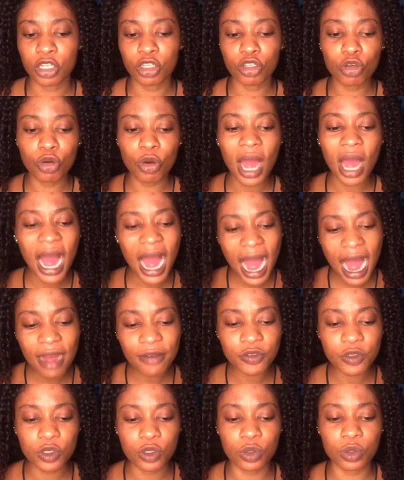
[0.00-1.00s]
you
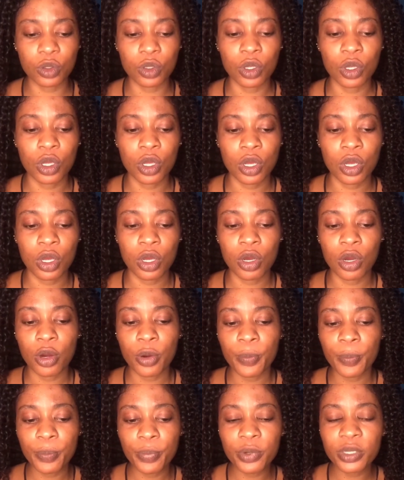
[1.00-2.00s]
have to
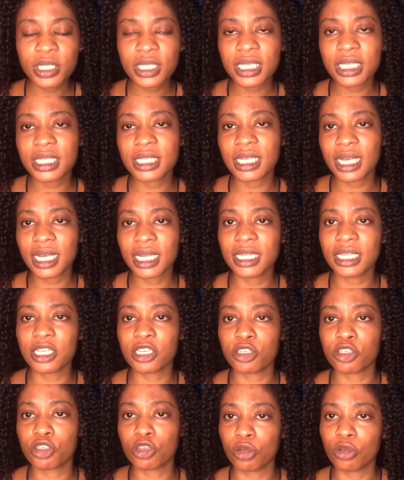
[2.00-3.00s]
put it in the
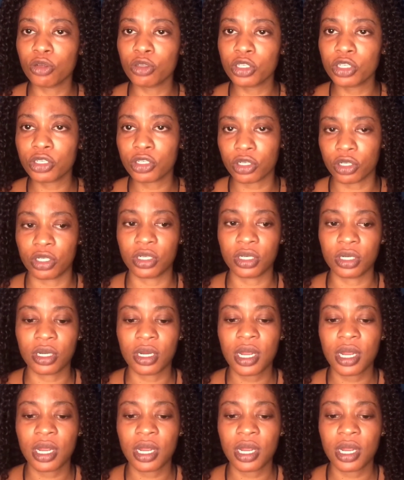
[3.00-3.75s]
solution,